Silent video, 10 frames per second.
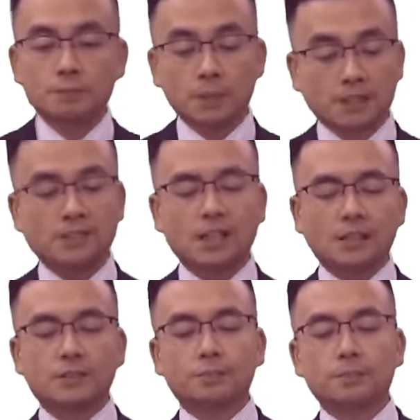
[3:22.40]
but
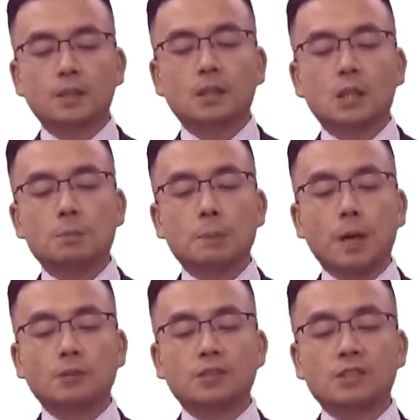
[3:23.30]
instead it
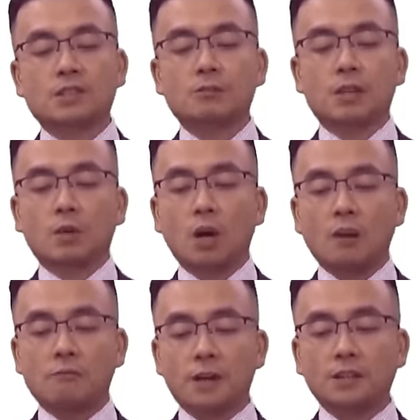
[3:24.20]
proposes that
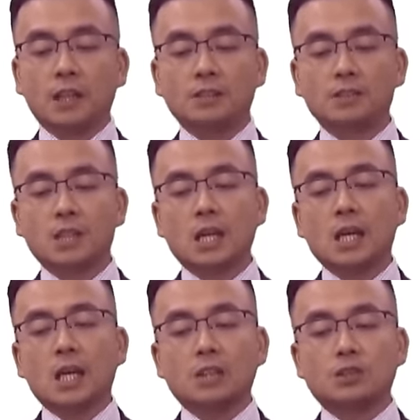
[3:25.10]
required finance
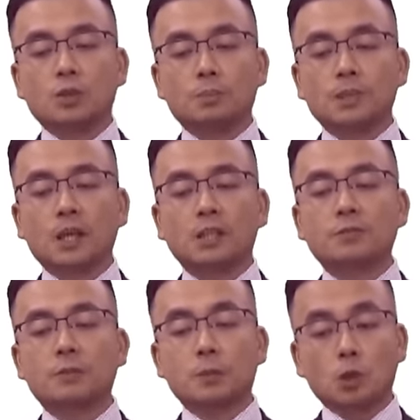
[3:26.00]
is to obtain
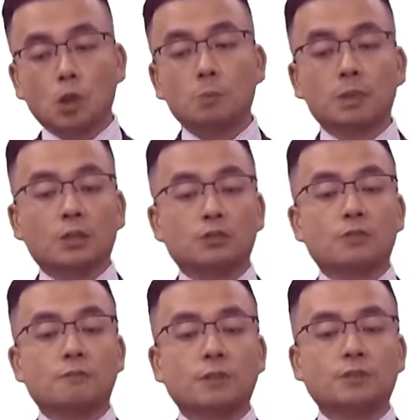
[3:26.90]
from a combination
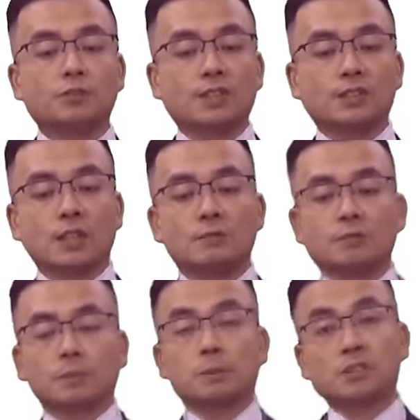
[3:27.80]
of funds received
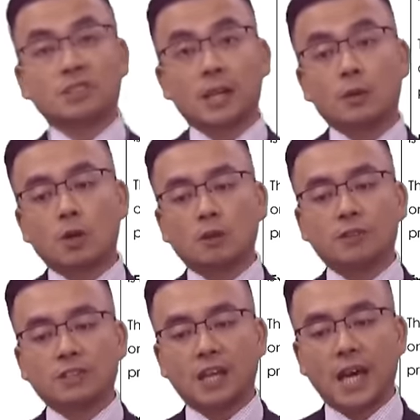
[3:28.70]
from the sale of
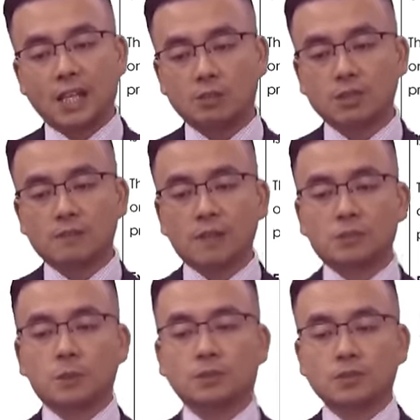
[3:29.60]
its equity
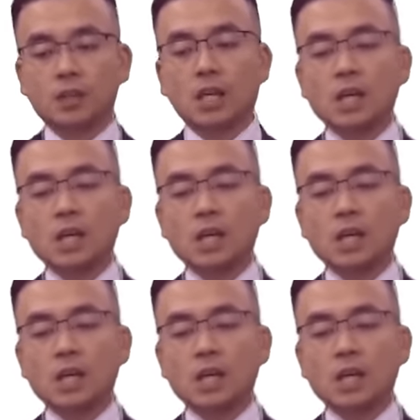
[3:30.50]
investment